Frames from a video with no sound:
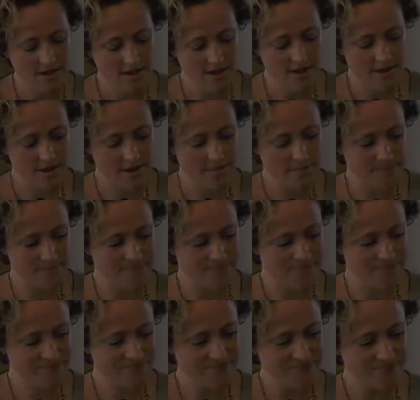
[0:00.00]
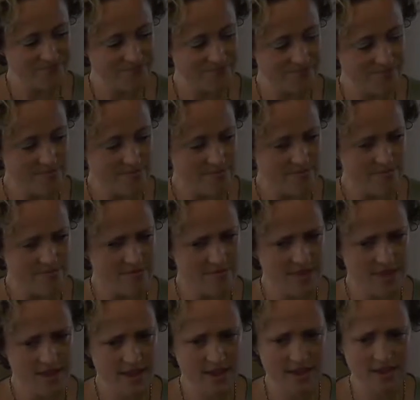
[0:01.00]

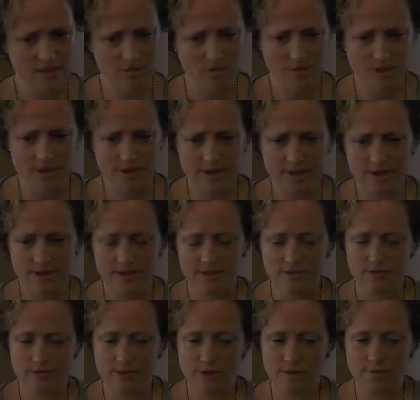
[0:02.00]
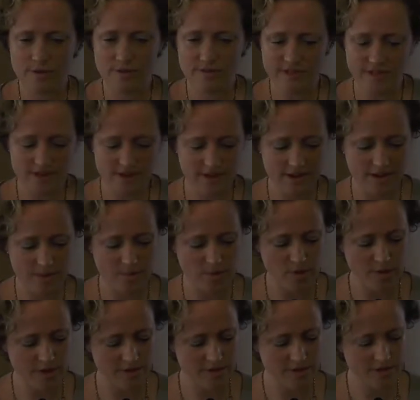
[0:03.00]
And we moved there a
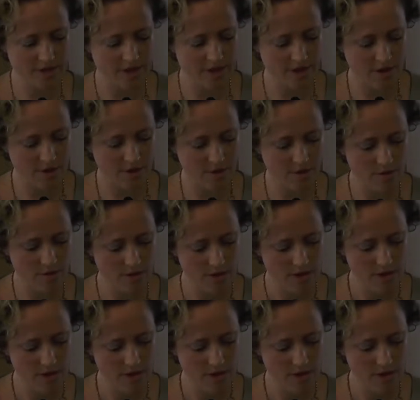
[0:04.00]
couple years ago,